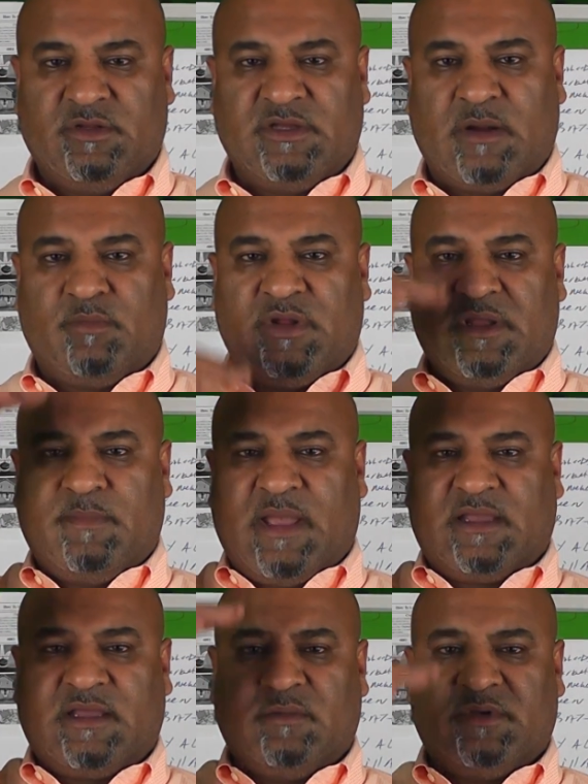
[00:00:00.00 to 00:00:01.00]
You got to bring it
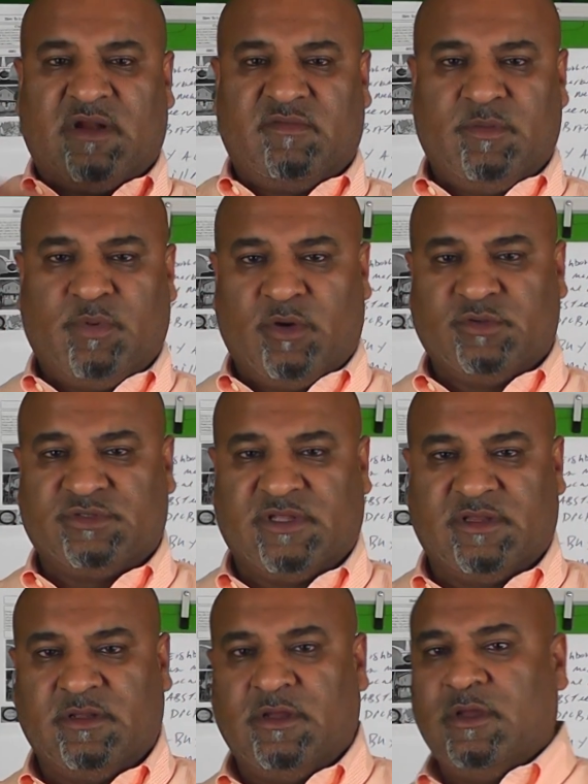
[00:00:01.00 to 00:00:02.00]
back up, you got to repost it.
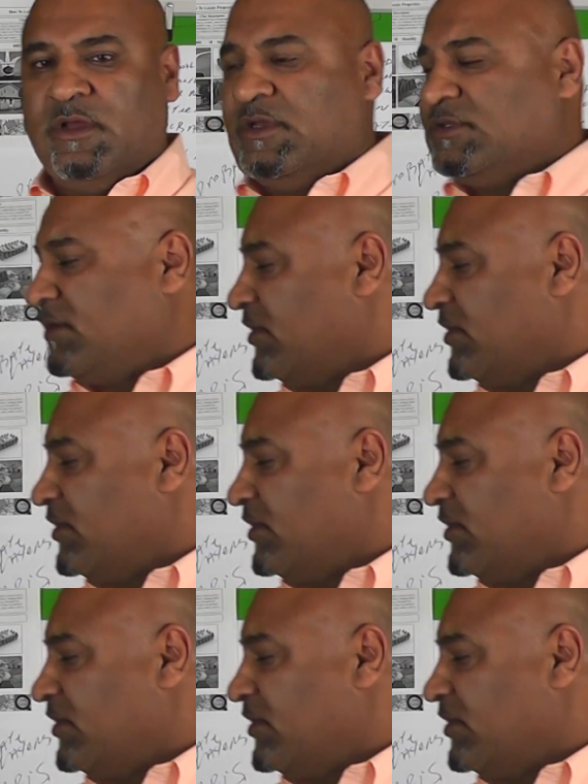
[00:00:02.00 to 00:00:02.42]
So